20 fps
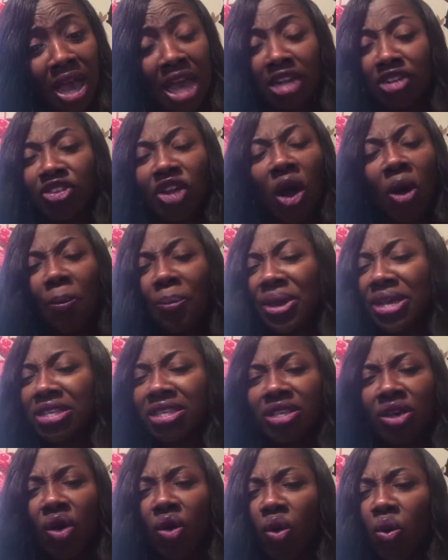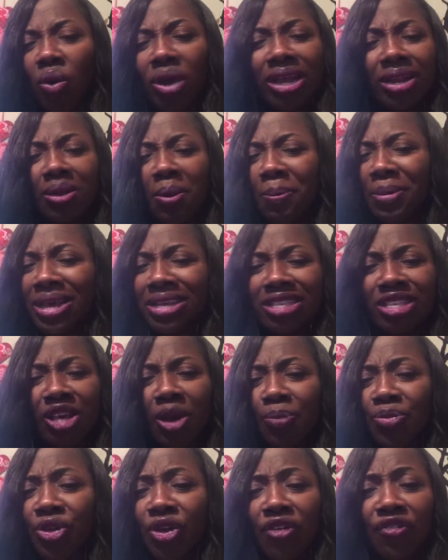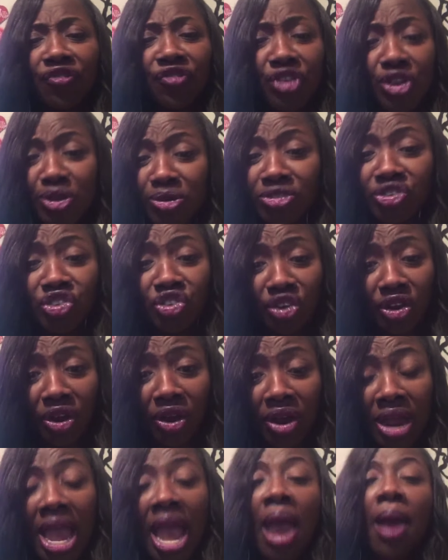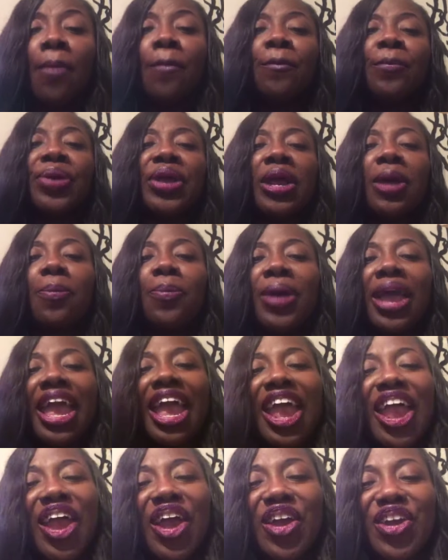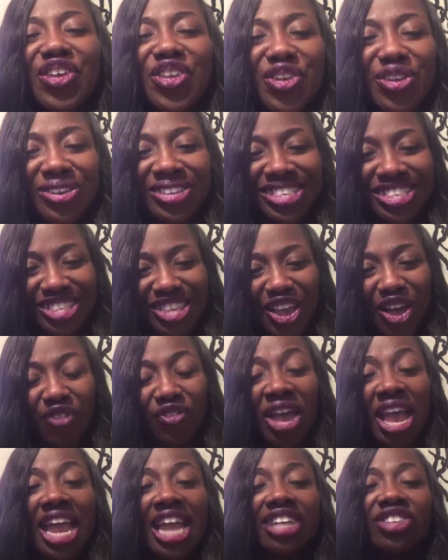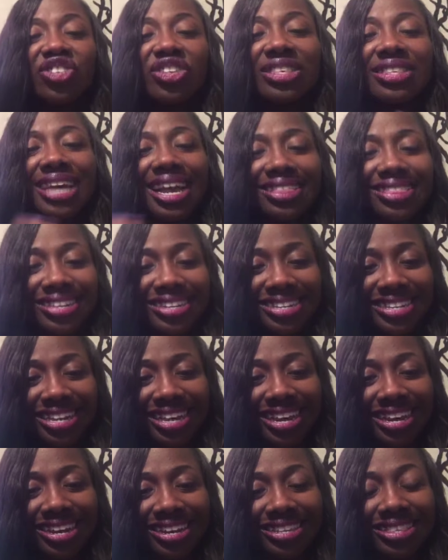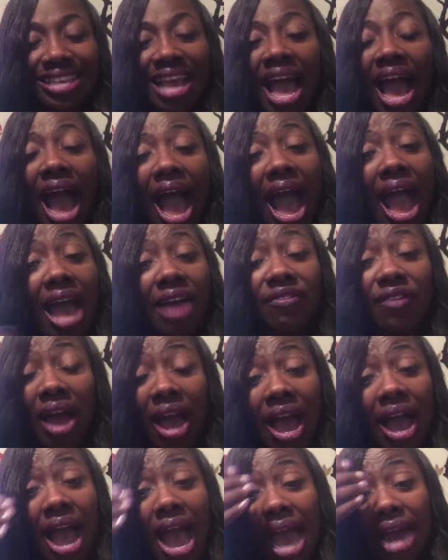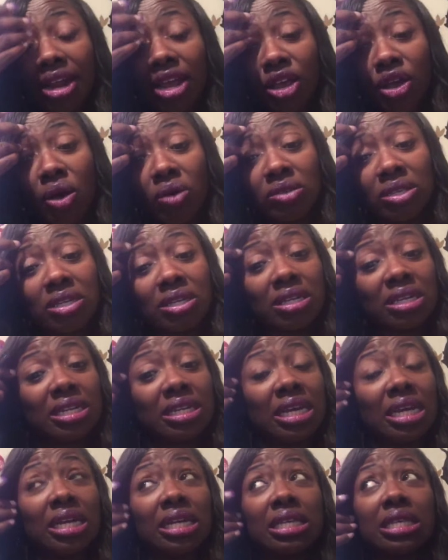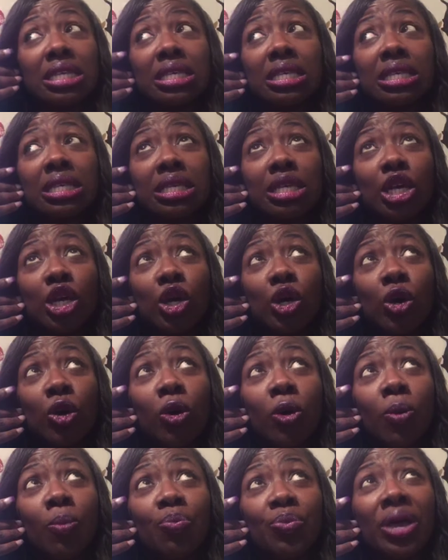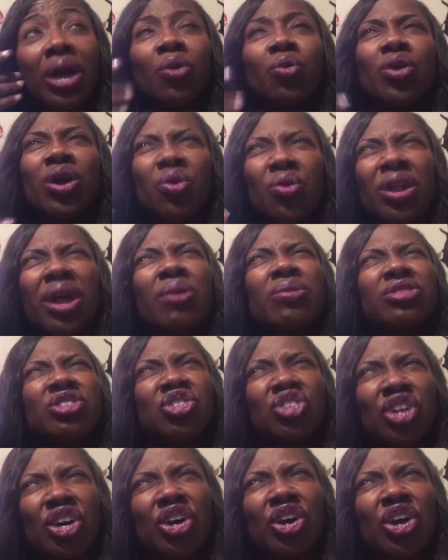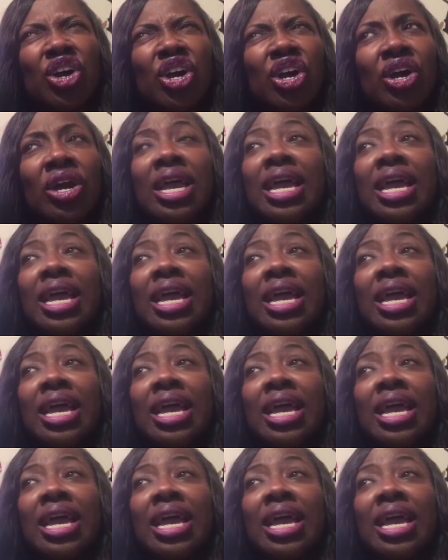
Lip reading: Don't be so quick to mess up your future. Prepare yourself. It's just like the dentist. I didn't go to the dentist until I went when I was younger.